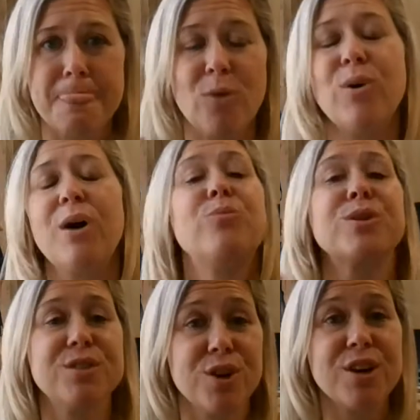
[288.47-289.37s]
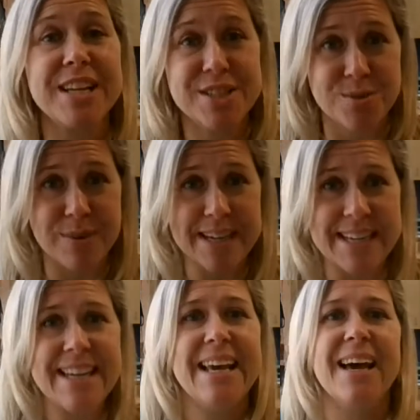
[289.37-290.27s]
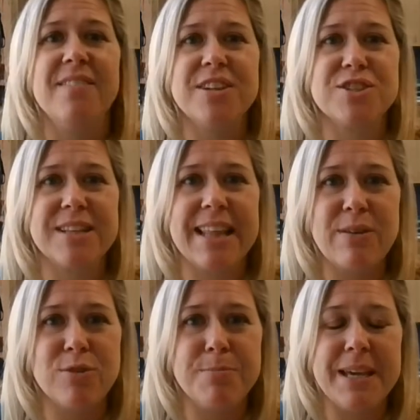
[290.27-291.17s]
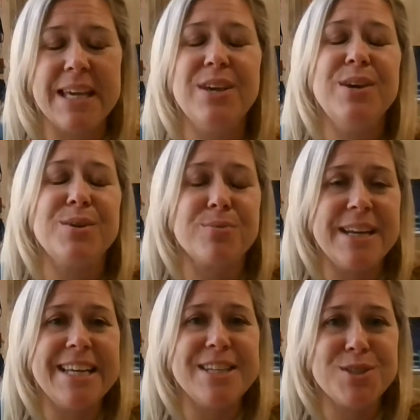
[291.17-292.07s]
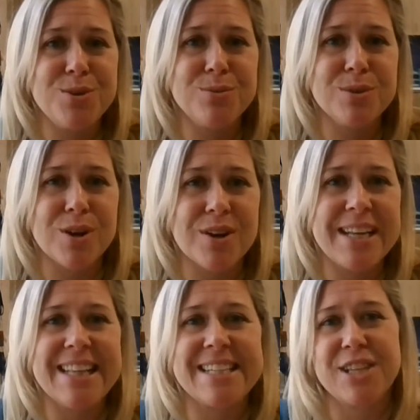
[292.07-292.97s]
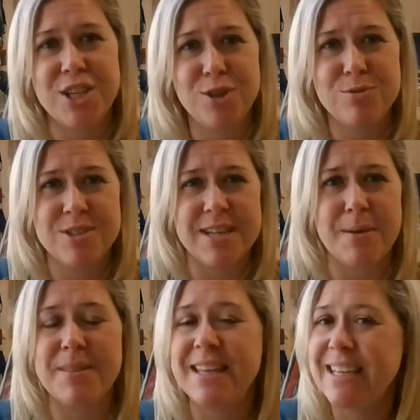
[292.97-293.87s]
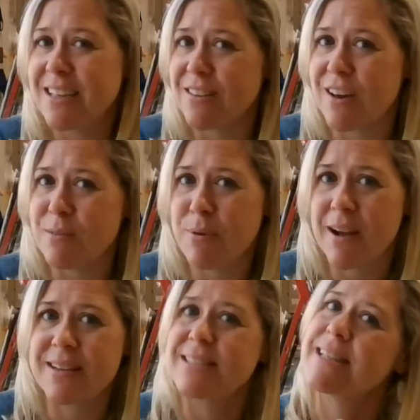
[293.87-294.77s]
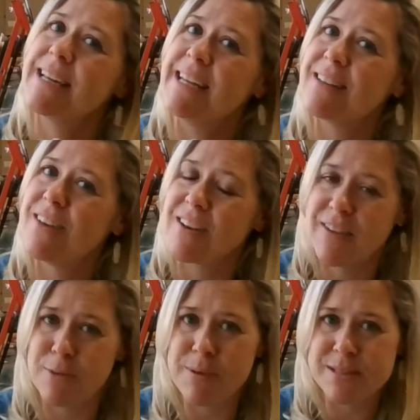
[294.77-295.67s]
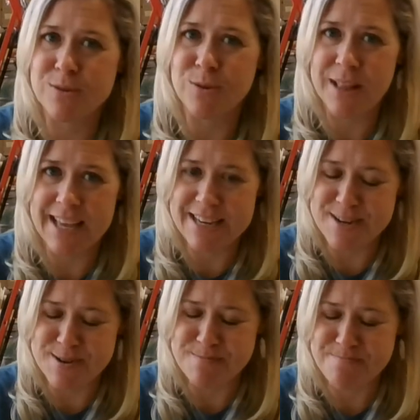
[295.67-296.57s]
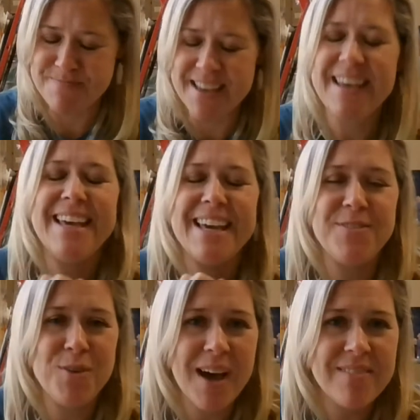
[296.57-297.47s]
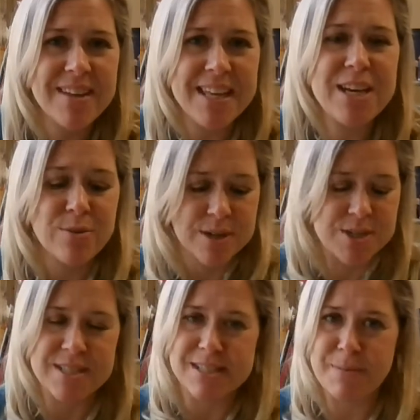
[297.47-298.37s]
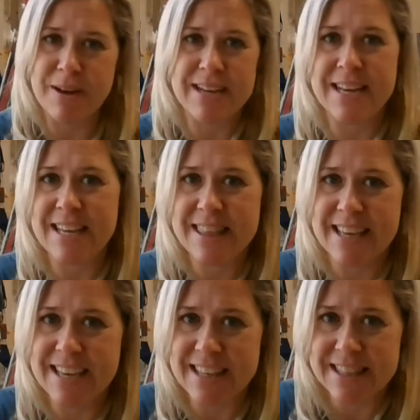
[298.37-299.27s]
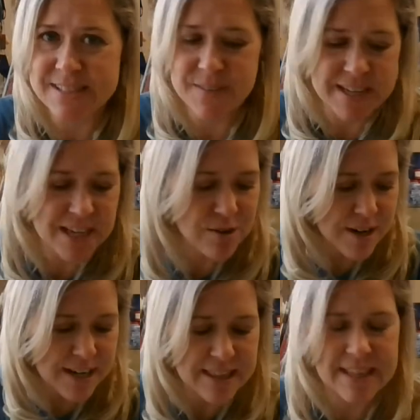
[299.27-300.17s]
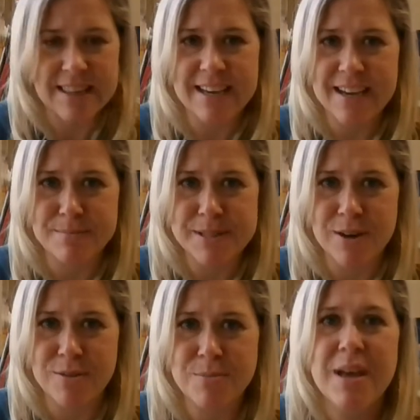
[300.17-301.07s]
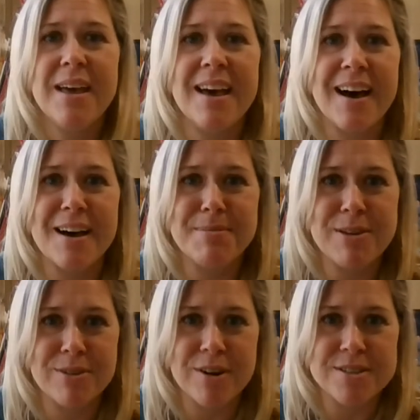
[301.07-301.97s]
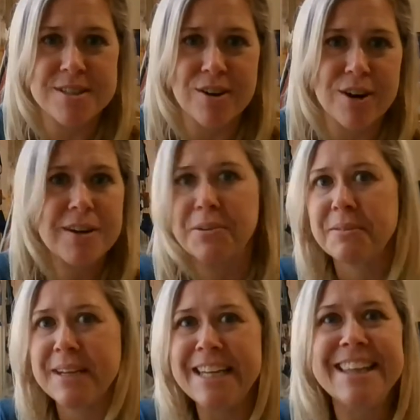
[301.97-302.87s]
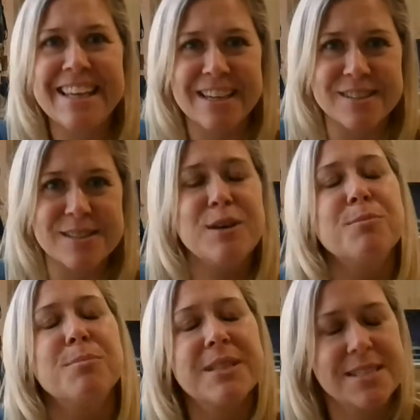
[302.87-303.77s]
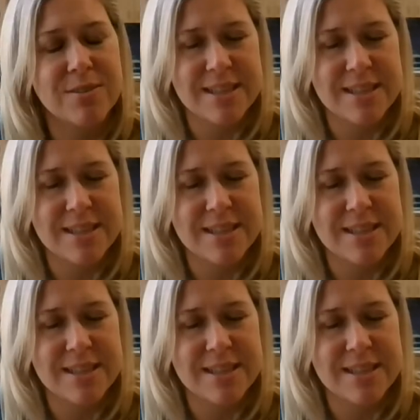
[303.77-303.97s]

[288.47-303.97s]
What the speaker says: well, we're learning to read. Eventually they will be reading to learn, and that's a huge step. They need a lot of practice. They need a lot of help at school and home. If you have any questions about anything in this video or anything that comes home, in regards to ARC or anything else, please don't